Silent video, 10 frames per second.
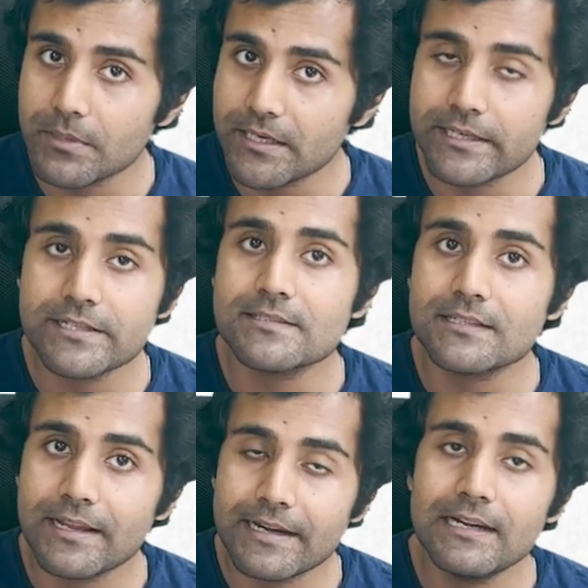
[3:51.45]
but it is
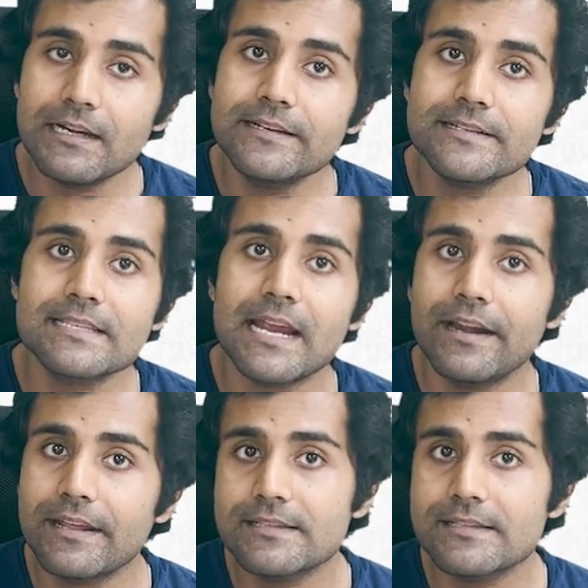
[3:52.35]
currently residing